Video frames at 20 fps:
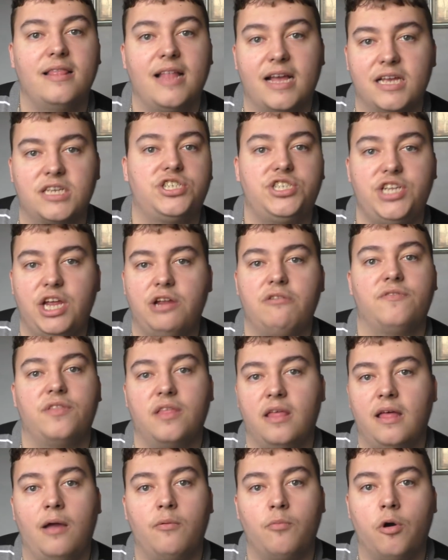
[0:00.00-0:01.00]
last year of
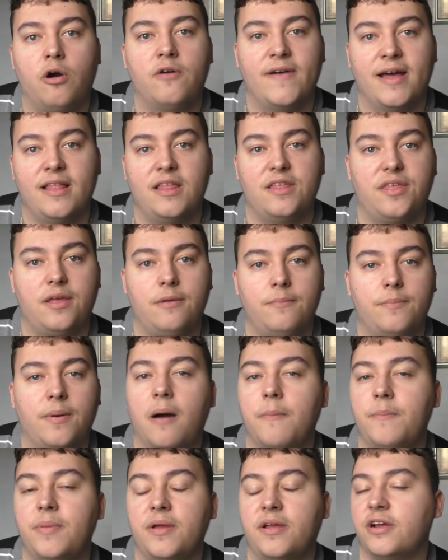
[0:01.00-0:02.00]
the Lightwater Valley theme
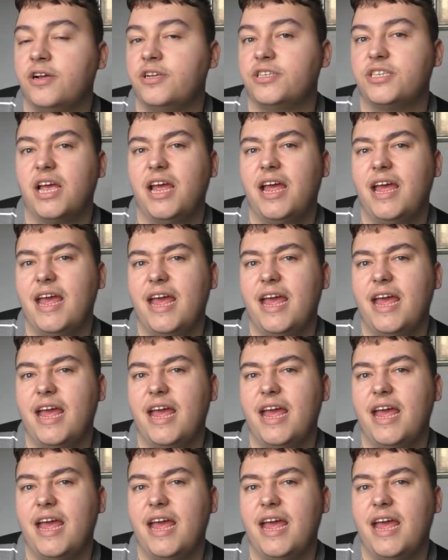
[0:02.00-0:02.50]
park, because